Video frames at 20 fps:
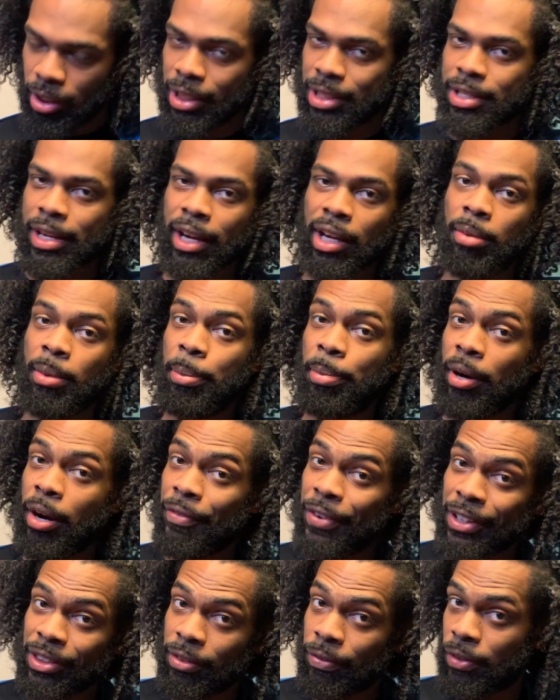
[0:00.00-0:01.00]
it's not gonna be
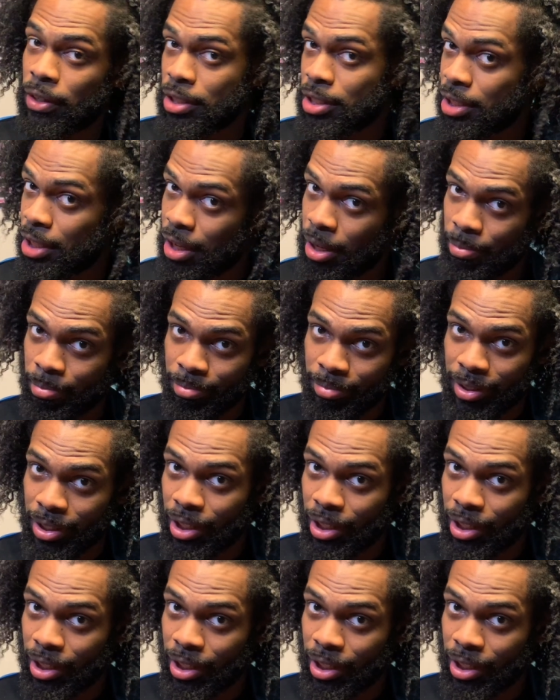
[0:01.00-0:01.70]
perfect the first time.